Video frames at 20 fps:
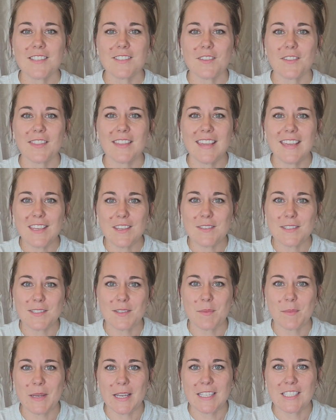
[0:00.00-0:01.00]
So thank you
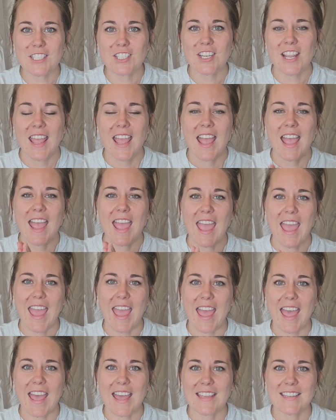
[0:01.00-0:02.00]
so much,
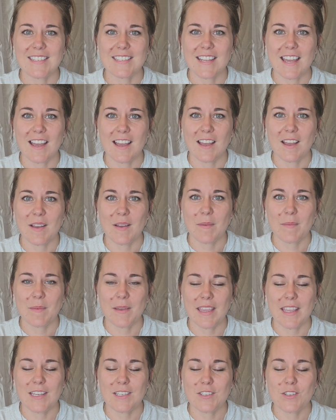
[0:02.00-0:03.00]
and
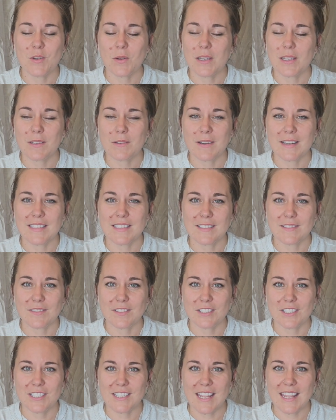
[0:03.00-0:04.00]
enjoy the rest of
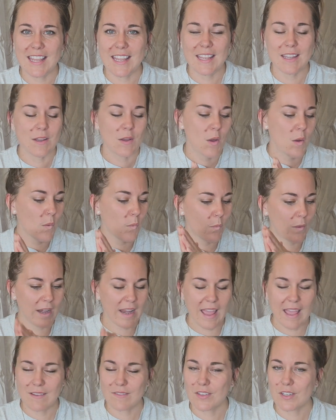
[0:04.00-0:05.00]
your day
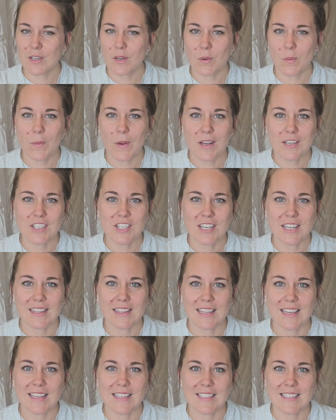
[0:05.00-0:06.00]
whenever you're watching
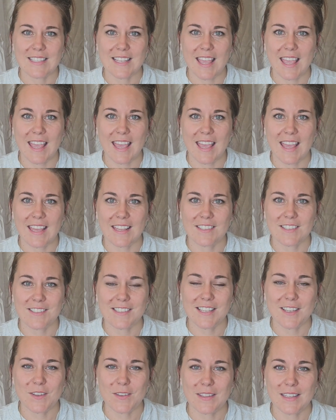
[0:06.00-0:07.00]
this, and I'll
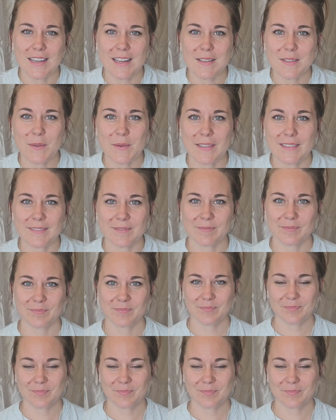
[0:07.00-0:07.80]
see you in the next one.